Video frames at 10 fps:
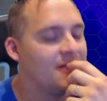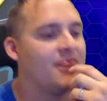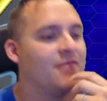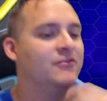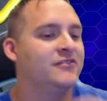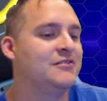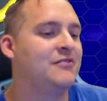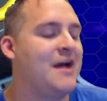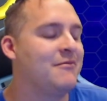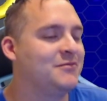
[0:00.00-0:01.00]
We'll see what
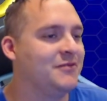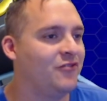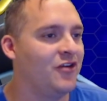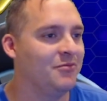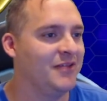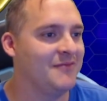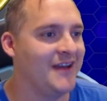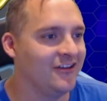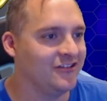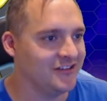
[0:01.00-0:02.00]
happens before I play my
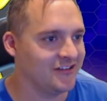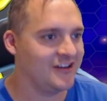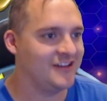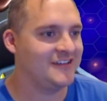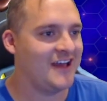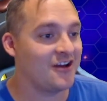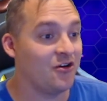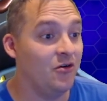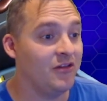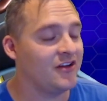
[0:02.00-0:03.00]
energy. They're gonna attack.
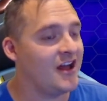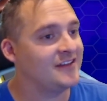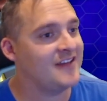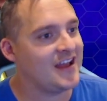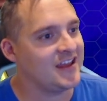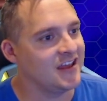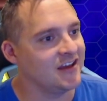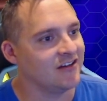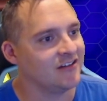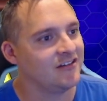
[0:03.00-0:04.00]
Oh, they're not attacking here.